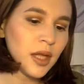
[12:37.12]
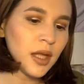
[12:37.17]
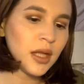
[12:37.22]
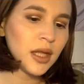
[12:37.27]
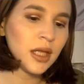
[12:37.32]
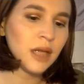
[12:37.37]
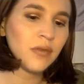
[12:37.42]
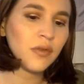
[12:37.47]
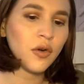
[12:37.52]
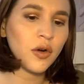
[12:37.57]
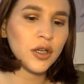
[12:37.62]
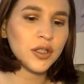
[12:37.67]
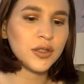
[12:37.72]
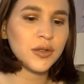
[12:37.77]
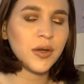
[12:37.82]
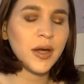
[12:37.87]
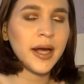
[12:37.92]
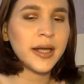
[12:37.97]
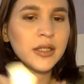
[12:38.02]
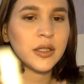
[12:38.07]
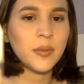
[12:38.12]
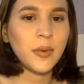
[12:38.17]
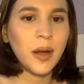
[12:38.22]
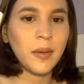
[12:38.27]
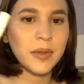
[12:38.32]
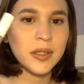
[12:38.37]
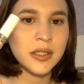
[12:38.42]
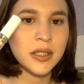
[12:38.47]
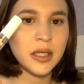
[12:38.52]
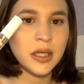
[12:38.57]
And then, of course, you guys are
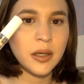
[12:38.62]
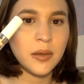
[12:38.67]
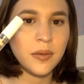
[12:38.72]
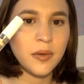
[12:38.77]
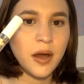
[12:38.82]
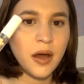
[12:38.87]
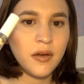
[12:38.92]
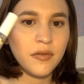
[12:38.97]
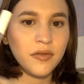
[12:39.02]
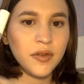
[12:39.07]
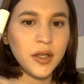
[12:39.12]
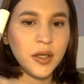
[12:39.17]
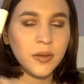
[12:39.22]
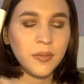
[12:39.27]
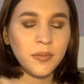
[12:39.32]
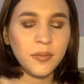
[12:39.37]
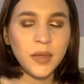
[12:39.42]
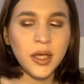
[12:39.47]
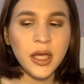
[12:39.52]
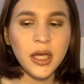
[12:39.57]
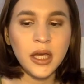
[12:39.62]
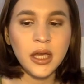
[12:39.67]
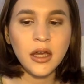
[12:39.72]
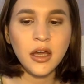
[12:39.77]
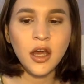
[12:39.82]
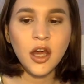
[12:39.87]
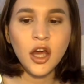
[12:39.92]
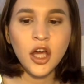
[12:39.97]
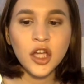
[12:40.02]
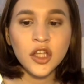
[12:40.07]
probably sick of me
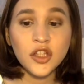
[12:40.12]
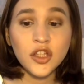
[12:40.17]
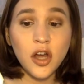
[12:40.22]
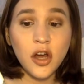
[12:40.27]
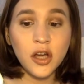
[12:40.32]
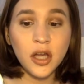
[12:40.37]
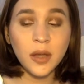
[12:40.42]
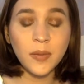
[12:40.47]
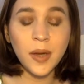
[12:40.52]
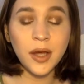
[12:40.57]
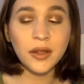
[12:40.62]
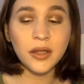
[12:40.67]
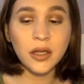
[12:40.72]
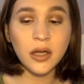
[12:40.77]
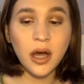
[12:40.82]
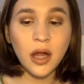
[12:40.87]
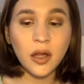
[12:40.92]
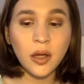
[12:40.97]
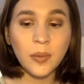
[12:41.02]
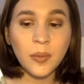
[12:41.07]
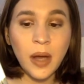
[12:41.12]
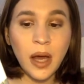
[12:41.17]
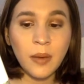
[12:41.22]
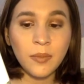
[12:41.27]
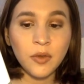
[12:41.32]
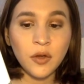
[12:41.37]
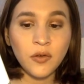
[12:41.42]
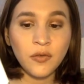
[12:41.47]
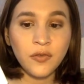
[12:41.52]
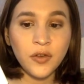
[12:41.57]
talking about the
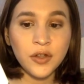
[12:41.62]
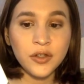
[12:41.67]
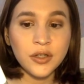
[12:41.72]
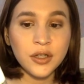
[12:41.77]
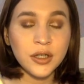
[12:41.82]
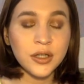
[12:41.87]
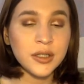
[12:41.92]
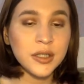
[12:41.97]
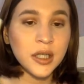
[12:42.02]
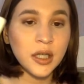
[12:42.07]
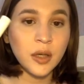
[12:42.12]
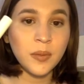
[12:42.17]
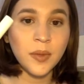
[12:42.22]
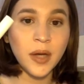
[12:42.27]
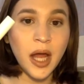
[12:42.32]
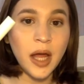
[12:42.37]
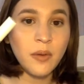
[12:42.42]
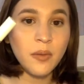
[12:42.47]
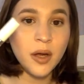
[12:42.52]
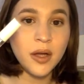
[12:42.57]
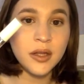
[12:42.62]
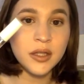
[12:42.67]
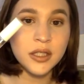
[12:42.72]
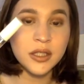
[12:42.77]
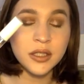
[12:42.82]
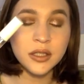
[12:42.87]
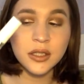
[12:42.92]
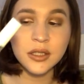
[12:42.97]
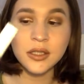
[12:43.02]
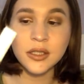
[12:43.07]
ColourPop No Filter Concealer, but I wear
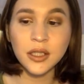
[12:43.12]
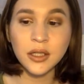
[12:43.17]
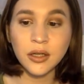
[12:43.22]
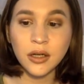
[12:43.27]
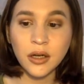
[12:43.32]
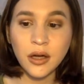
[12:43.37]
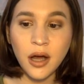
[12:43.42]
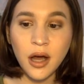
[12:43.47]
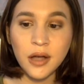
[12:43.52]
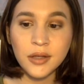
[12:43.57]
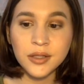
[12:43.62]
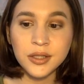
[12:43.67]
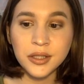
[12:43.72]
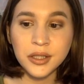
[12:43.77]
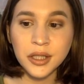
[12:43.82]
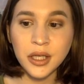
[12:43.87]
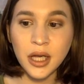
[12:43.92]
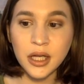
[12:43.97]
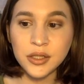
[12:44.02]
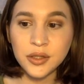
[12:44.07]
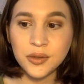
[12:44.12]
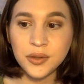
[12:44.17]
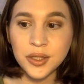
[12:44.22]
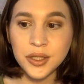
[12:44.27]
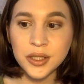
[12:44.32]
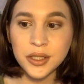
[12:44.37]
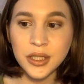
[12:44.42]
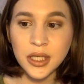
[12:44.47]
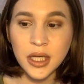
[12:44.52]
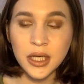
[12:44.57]
this concealer constantly. As you
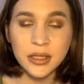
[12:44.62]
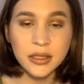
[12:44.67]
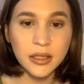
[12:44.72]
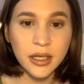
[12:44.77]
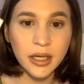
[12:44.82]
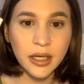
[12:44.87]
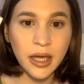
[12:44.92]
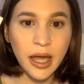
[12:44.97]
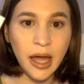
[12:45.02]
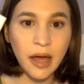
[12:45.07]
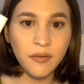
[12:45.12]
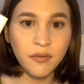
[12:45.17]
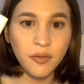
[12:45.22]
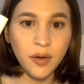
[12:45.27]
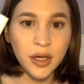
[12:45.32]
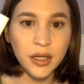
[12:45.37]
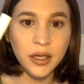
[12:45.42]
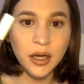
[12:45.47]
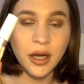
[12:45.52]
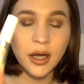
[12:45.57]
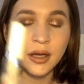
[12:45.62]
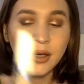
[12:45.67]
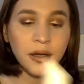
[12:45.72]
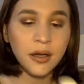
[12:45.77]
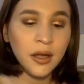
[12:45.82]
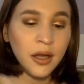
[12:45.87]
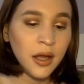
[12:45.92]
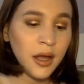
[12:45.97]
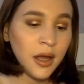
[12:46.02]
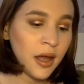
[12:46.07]
can see, it's like halfway
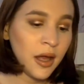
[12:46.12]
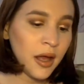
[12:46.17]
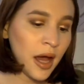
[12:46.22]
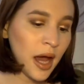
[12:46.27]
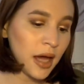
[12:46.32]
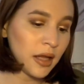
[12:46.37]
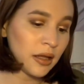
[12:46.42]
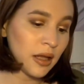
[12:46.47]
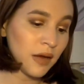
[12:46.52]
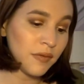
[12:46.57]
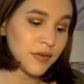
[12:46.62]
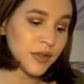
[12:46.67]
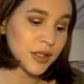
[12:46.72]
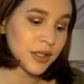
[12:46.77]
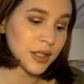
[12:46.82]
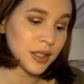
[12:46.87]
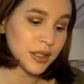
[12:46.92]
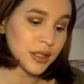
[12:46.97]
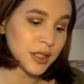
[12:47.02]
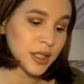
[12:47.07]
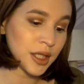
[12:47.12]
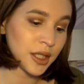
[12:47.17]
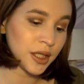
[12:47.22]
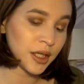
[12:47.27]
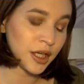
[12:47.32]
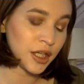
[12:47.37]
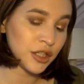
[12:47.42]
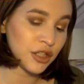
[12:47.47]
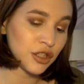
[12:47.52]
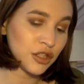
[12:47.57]
done. I love this
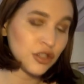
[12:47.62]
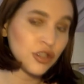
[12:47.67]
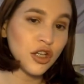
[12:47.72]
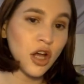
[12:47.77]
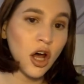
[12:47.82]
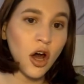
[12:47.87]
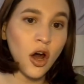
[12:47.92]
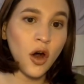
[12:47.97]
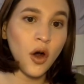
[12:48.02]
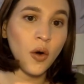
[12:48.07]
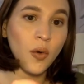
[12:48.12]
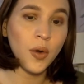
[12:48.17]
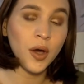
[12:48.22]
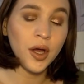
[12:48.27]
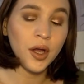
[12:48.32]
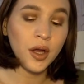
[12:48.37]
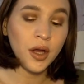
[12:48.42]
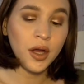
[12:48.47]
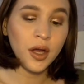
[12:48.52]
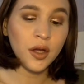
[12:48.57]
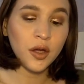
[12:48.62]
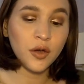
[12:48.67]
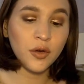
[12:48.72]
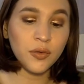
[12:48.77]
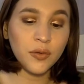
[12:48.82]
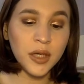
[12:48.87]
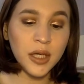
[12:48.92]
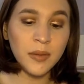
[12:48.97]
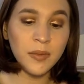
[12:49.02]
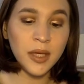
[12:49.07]
concealer. It's so
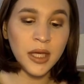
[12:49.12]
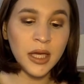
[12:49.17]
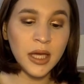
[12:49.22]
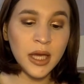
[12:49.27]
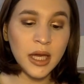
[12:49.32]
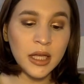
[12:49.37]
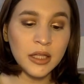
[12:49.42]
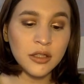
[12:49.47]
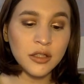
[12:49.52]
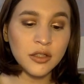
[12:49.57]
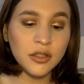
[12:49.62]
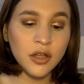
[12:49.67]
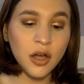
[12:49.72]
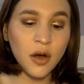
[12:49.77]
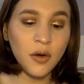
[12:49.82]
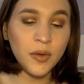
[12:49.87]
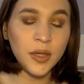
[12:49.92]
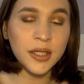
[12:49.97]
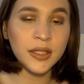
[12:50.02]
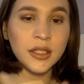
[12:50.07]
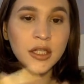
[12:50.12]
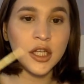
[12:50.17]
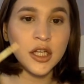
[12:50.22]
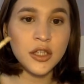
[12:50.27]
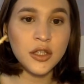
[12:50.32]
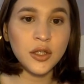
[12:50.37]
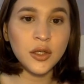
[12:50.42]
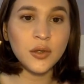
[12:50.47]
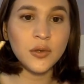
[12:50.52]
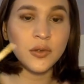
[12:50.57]
creamy. It's so easy to
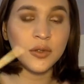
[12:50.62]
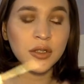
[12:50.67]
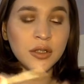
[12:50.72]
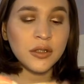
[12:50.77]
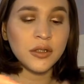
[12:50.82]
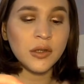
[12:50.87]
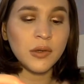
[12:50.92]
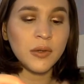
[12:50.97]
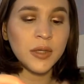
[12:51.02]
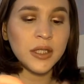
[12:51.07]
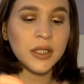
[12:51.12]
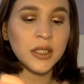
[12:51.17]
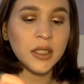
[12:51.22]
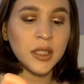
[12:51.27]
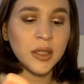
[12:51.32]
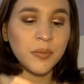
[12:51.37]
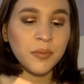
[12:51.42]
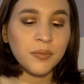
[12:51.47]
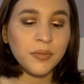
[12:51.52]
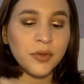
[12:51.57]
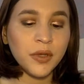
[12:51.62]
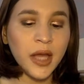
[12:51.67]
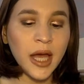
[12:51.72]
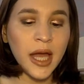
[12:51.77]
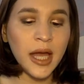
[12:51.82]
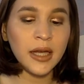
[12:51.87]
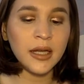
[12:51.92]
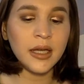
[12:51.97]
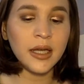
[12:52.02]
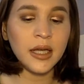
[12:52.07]
use. It's so easy to
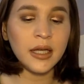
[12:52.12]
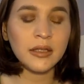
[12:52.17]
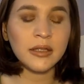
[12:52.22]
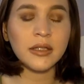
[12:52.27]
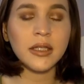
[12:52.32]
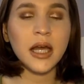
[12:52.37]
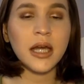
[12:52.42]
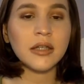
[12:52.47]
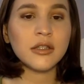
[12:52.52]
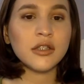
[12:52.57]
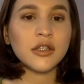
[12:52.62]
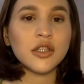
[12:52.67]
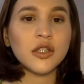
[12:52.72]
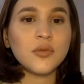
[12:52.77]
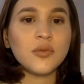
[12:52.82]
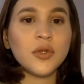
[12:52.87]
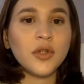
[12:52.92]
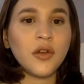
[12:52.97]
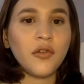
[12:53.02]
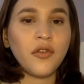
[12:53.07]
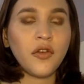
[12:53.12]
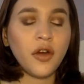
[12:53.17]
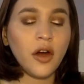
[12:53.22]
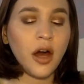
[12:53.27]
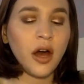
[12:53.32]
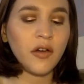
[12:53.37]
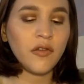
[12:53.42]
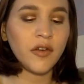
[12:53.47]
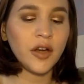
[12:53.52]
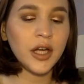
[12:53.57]
blend. It has such a beautiful
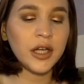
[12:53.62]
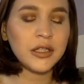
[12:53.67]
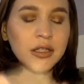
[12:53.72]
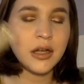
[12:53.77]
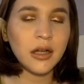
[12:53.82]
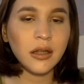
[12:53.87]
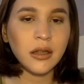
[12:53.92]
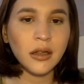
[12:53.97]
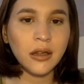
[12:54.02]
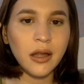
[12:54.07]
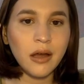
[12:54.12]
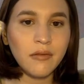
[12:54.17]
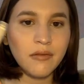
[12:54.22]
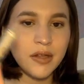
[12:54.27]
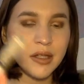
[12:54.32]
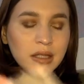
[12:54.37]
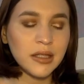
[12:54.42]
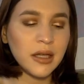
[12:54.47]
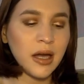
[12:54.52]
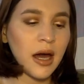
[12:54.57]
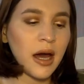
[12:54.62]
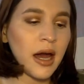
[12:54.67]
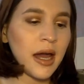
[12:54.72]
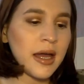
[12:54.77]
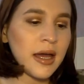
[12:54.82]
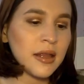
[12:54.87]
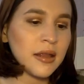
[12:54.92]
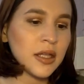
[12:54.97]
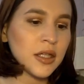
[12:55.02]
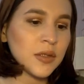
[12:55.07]
coverage. Love this guy.
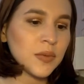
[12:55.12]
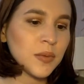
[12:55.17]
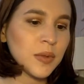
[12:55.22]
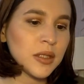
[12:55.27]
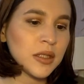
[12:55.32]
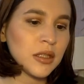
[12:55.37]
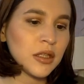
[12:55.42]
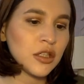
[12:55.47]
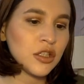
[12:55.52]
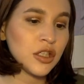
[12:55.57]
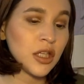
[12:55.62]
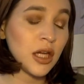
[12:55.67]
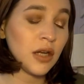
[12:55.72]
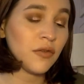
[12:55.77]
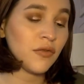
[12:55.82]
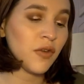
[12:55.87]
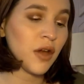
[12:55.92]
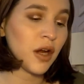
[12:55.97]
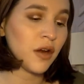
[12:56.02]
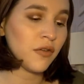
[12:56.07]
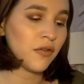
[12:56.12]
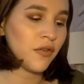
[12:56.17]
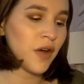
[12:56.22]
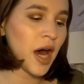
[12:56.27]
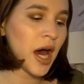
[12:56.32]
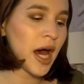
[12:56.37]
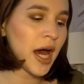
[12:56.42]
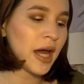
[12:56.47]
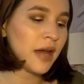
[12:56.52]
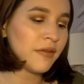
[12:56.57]
And this one's in the shade Fair
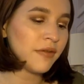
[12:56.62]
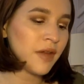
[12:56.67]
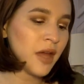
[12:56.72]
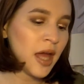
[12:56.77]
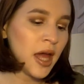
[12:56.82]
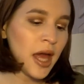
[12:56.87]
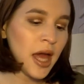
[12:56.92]
5.